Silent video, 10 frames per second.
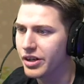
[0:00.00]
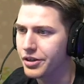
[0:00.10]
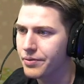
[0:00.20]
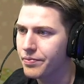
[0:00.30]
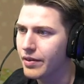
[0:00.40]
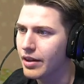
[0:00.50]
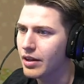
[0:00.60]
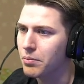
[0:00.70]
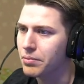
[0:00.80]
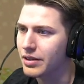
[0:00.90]
Weird.
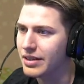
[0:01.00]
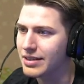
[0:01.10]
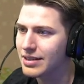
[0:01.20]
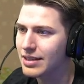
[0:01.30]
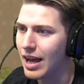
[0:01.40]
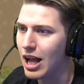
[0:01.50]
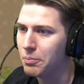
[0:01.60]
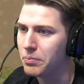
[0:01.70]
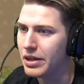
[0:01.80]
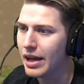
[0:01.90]
Please
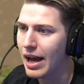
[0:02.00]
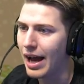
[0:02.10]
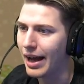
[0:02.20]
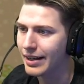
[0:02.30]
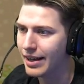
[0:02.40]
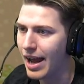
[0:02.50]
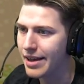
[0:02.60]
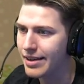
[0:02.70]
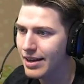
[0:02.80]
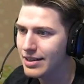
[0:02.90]
help me. I
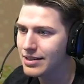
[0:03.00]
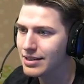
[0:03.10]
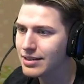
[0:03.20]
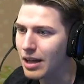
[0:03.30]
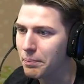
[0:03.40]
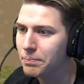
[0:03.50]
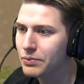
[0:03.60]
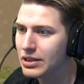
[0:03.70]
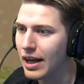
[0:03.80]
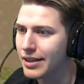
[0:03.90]
can't stop
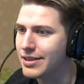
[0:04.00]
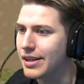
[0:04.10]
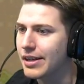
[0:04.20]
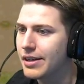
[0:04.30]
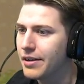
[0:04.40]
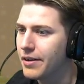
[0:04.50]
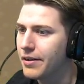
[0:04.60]
cutting.